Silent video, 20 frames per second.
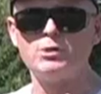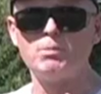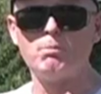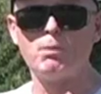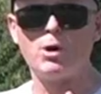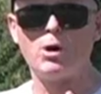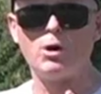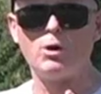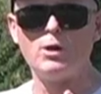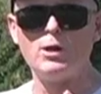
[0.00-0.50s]
the
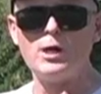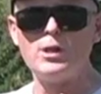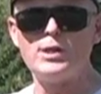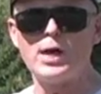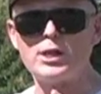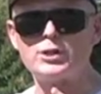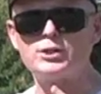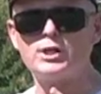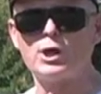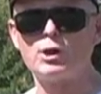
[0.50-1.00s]
ball.
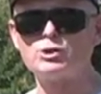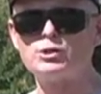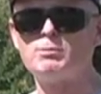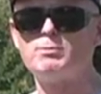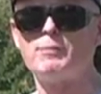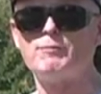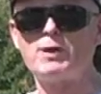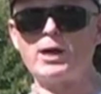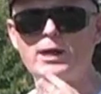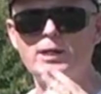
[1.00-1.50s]
That tells them
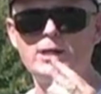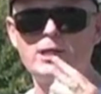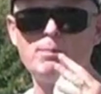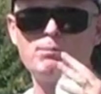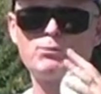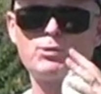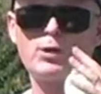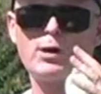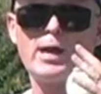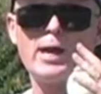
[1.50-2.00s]
they've got to keep
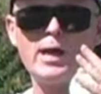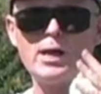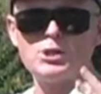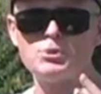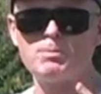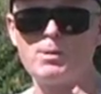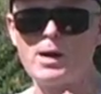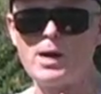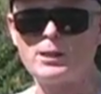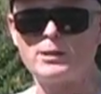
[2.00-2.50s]
their hands
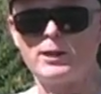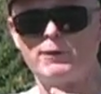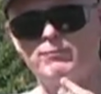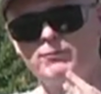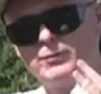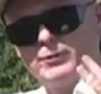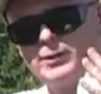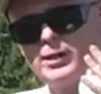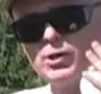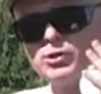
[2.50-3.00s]
back. That
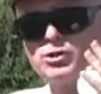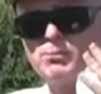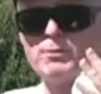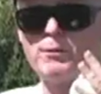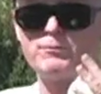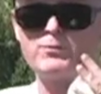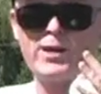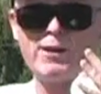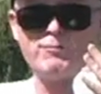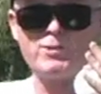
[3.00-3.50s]
tells them
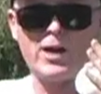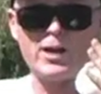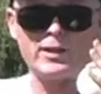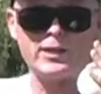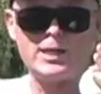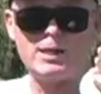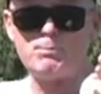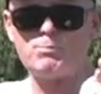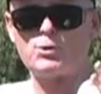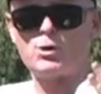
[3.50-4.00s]
that they've got to
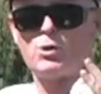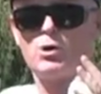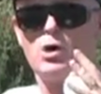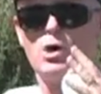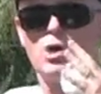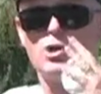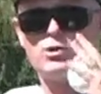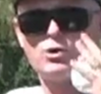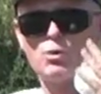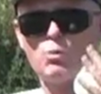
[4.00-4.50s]
keep their
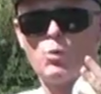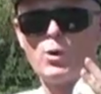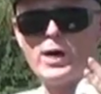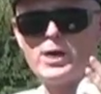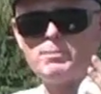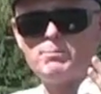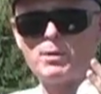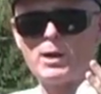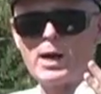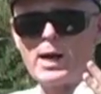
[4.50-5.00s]

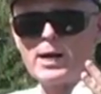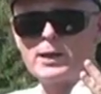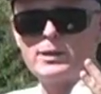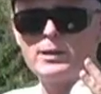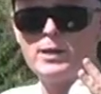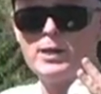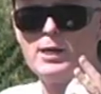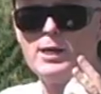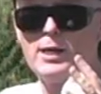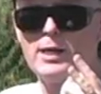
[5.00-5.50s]
weight back
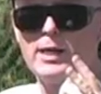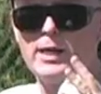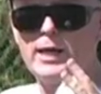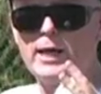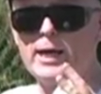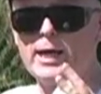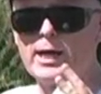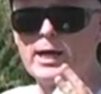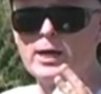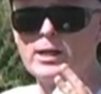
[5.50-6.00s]

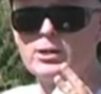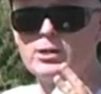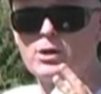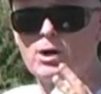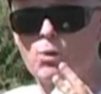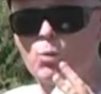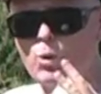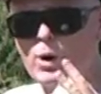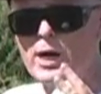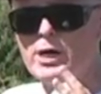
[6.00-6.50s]
and
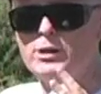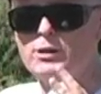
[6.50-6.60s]
wait